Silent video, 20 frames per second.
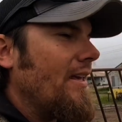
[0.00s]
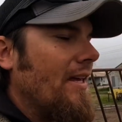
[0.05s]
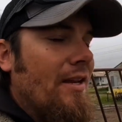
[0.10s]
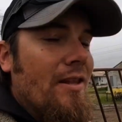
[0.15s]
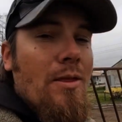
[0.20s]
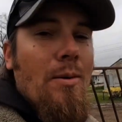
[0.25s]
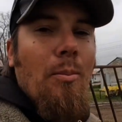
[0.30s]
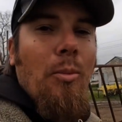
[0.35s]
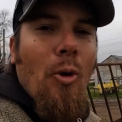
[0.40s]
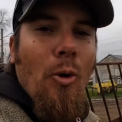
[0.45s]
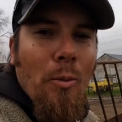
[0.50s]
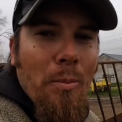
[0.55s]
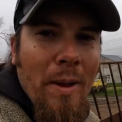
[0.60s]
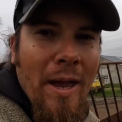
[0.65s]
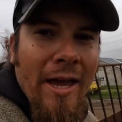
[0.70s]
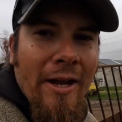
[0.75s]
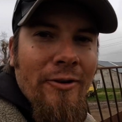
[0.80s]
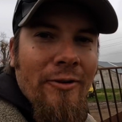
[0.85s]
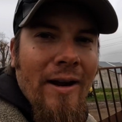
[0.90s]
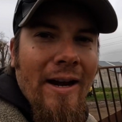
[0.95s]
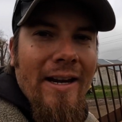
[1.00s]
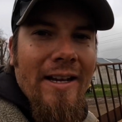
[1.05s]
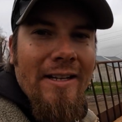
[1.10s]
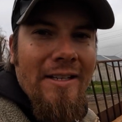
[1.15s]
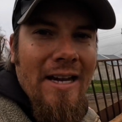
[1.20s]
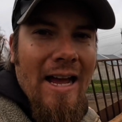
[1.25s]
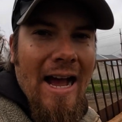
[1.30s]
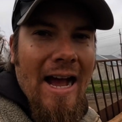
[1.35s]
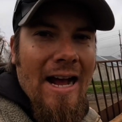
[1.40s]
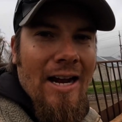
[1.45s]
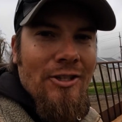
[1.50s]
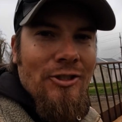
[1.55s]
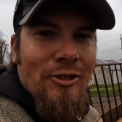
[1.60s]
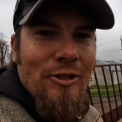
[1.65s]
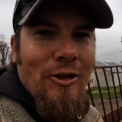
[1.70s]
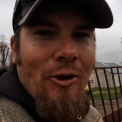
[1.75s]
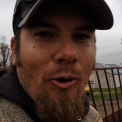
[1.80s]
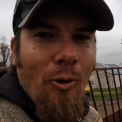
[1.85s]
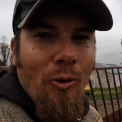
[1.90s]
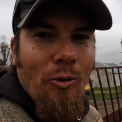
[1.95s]
getting the bullpen ready to
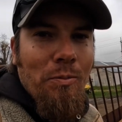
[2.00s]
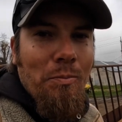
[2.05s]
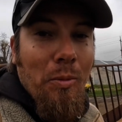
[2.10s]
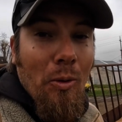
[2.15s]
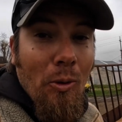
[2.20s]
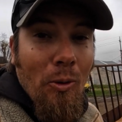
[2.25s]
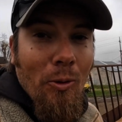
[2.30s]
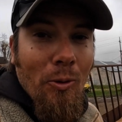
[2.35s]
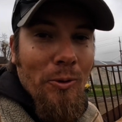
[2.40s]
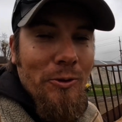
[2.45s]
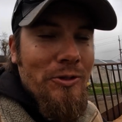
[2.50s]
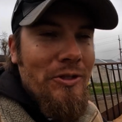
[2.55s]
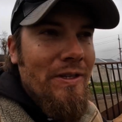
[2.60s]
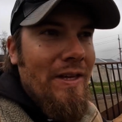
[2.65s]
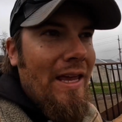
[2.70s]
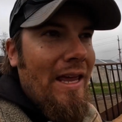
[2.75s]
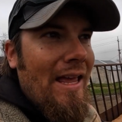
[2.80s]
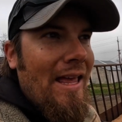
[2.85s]
actually hold bulls